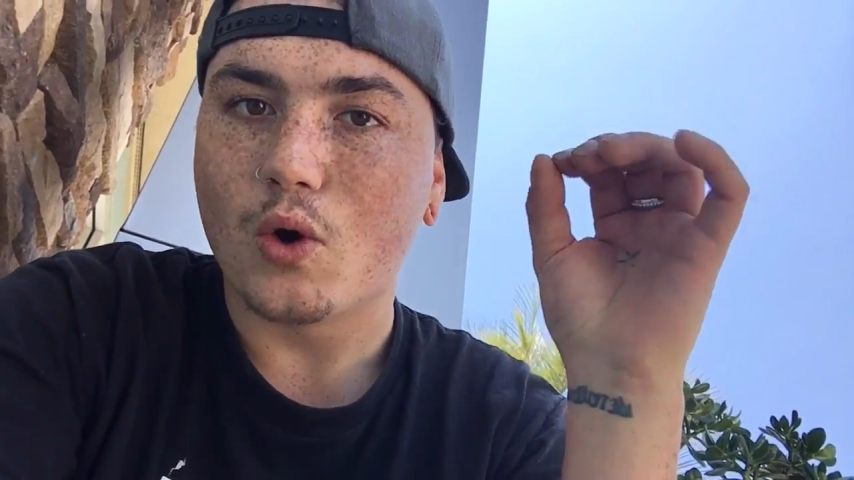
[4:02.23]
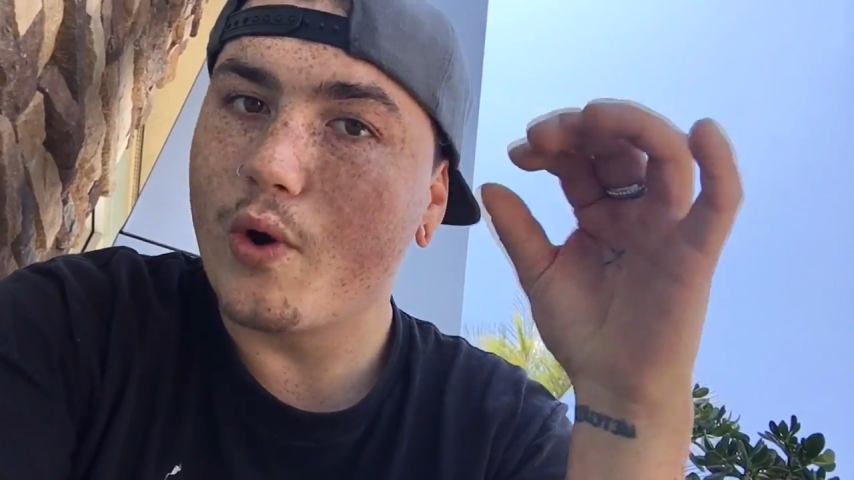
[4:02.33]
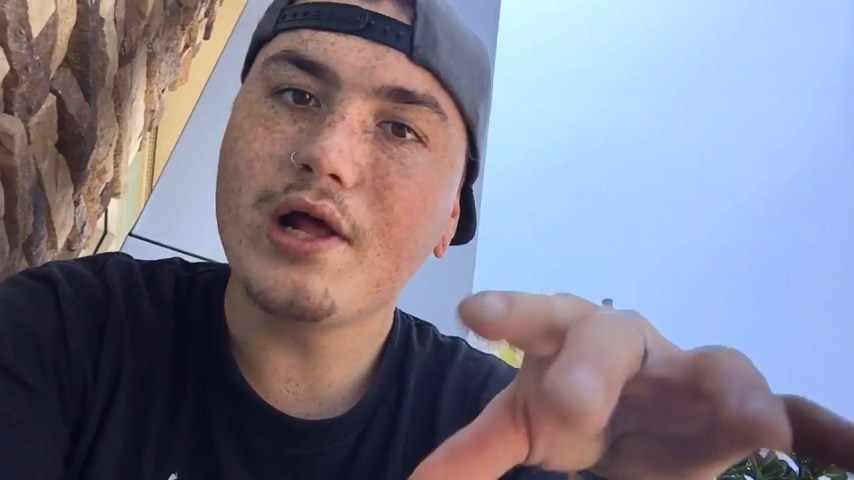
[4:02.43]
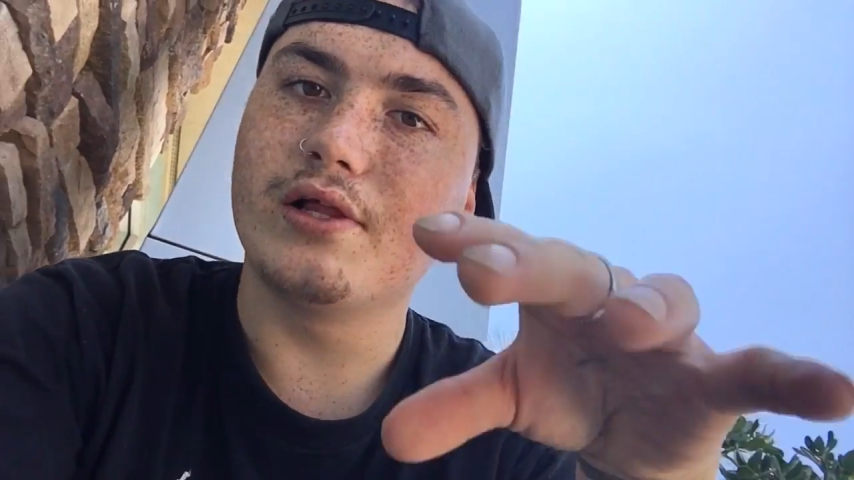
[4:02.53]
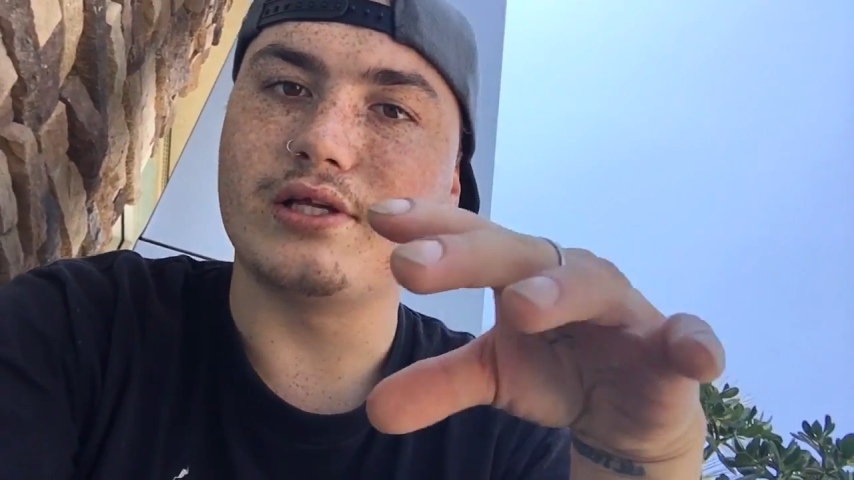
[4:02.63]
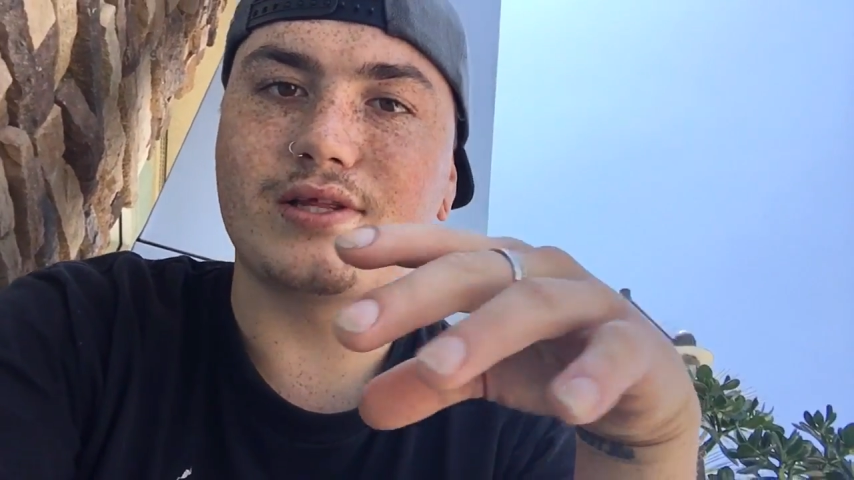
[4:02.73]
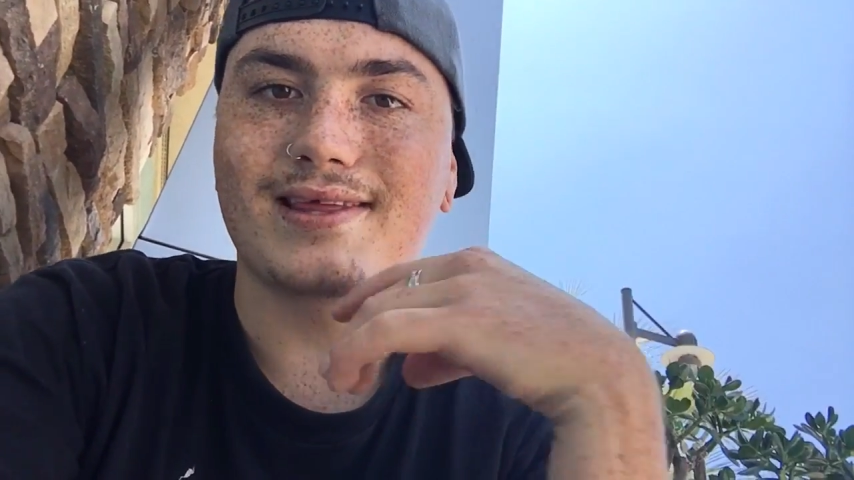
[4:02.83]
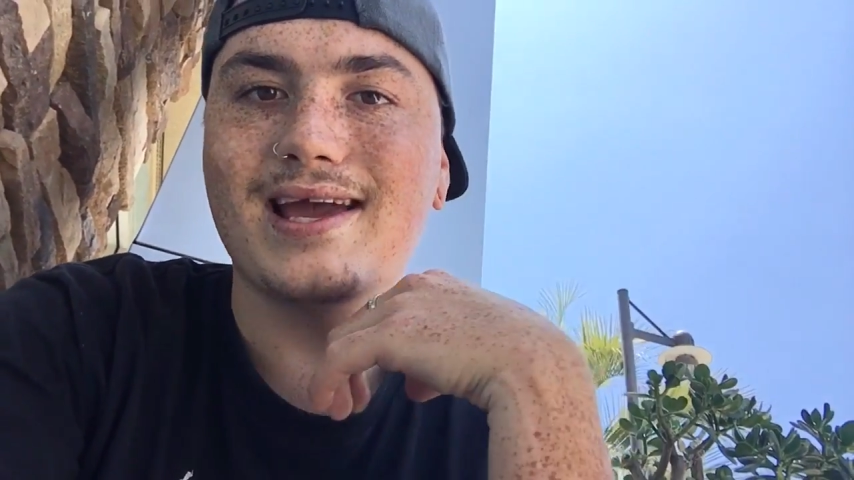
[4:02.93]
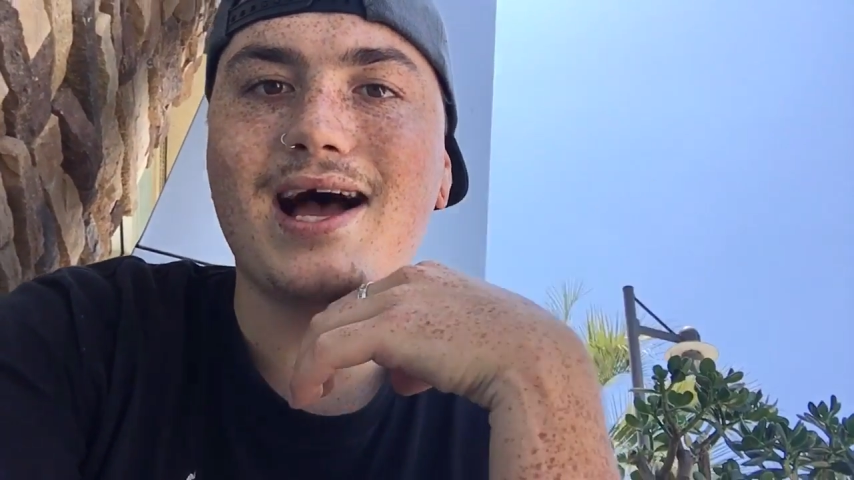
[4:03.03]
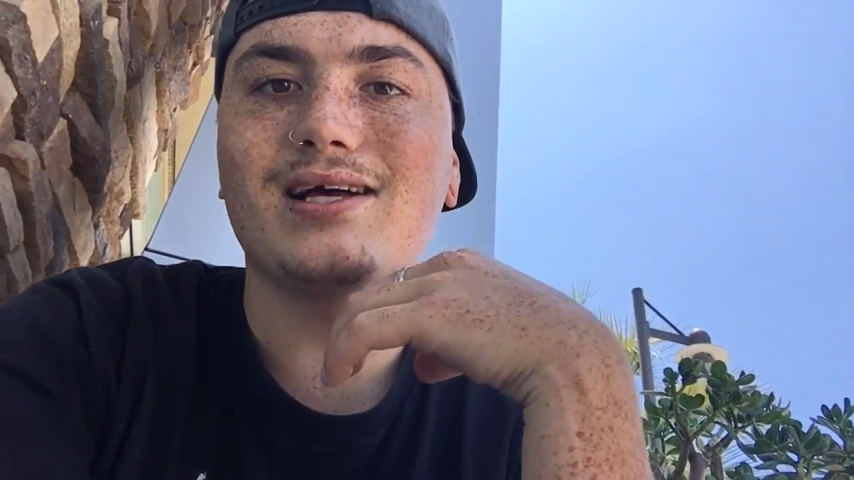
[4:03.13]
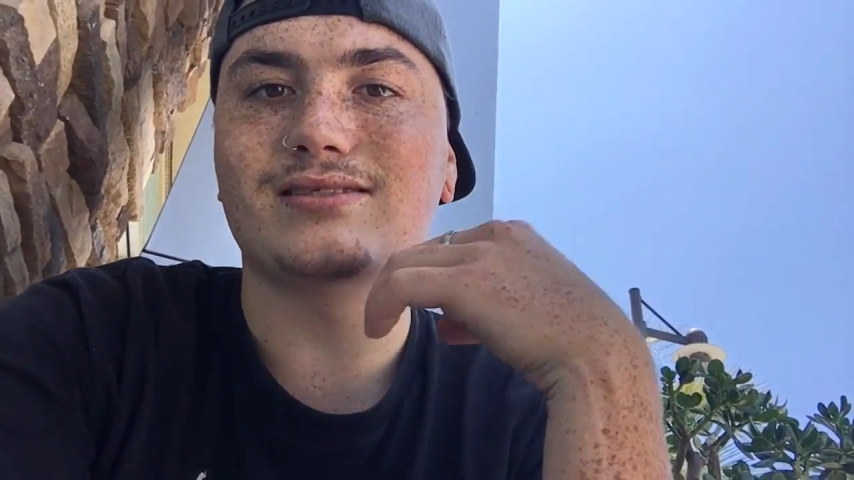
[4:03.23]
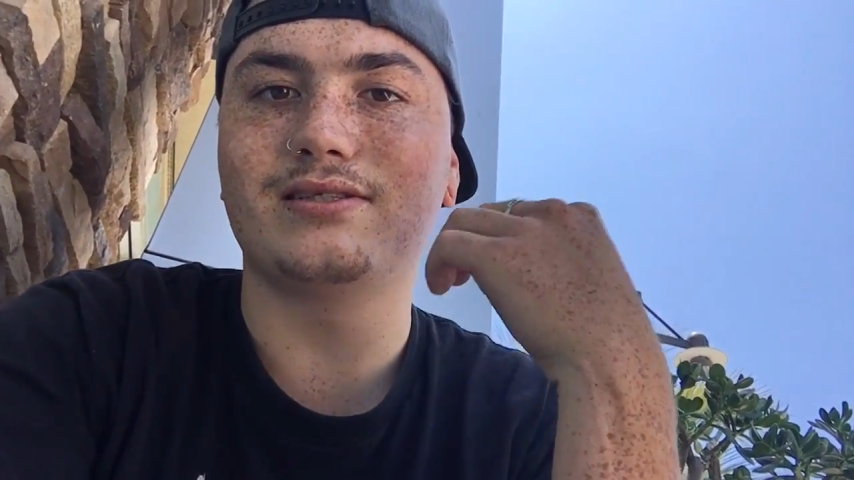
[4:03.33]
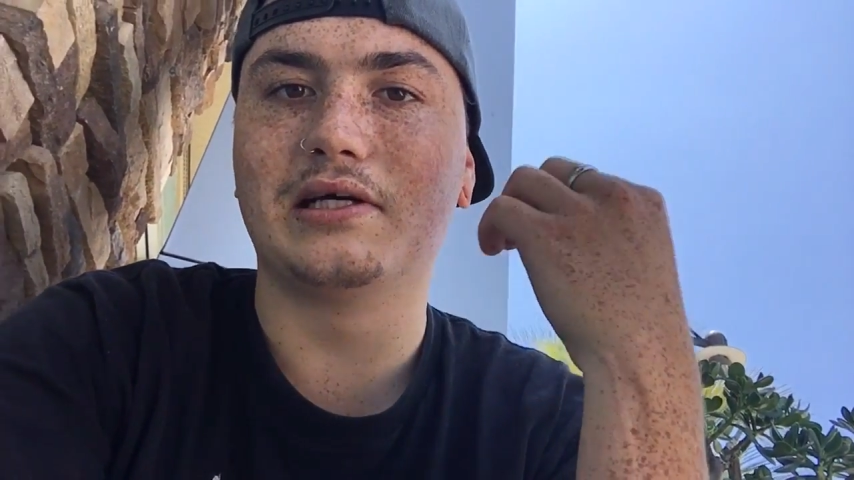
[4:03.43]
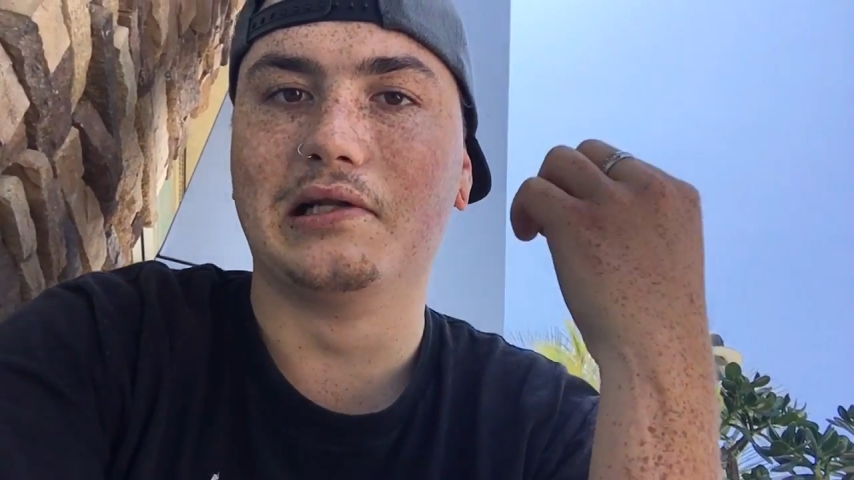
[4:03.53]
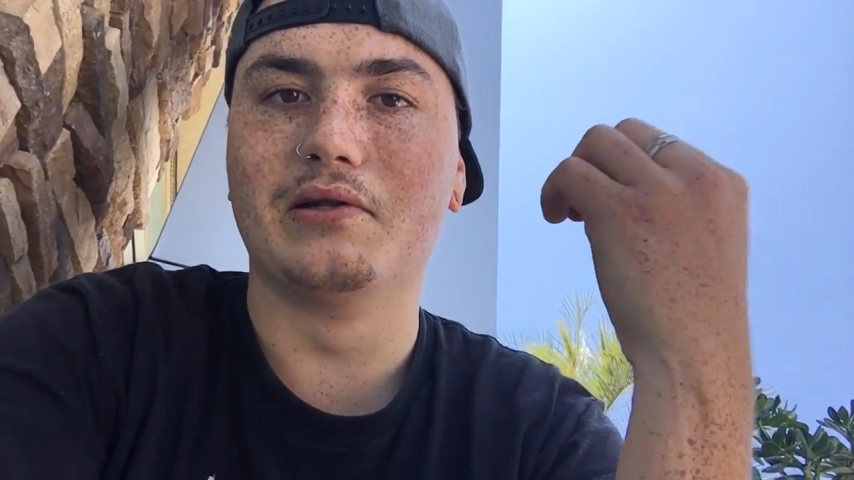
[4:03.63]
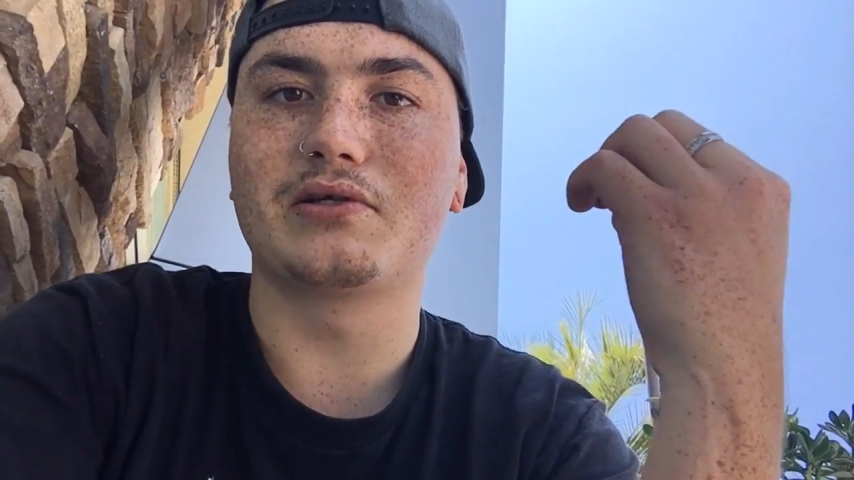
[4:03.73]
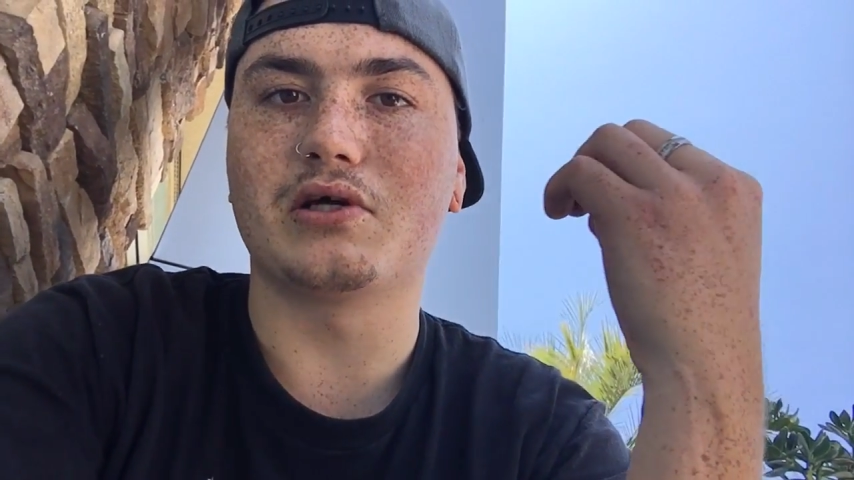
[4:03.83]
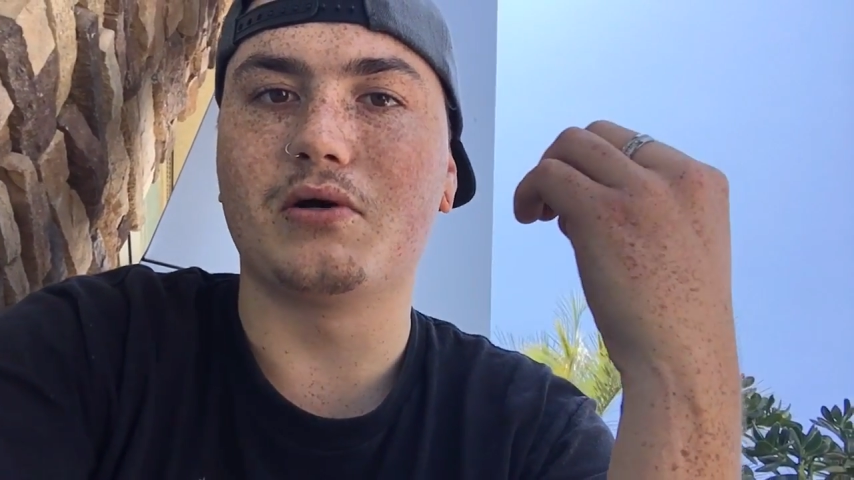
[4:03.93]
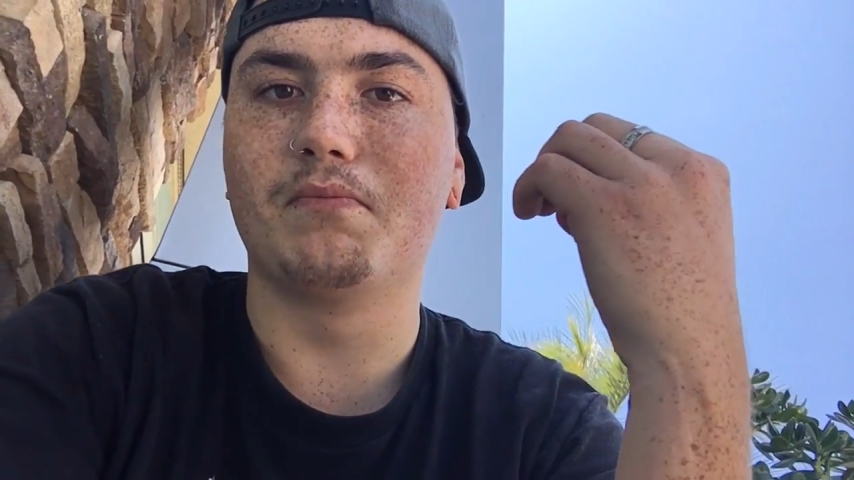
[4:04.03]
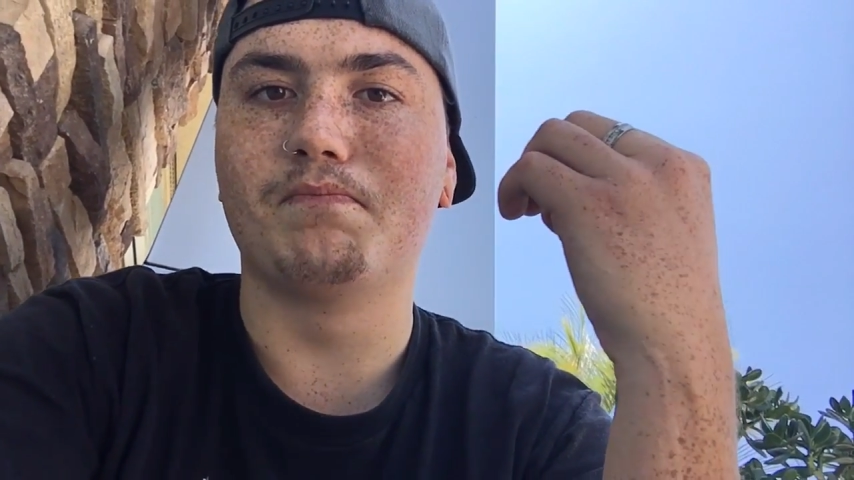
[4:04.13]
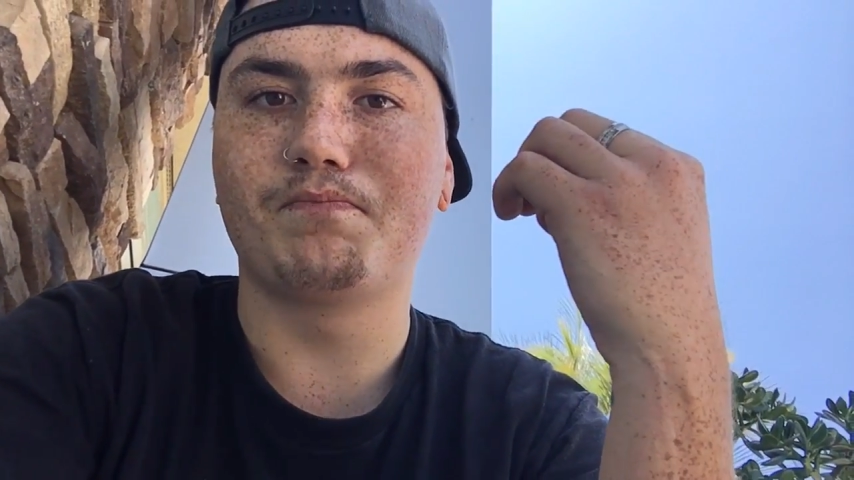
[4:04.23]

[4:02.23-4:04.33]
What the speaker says: oil into the gas until it looked all,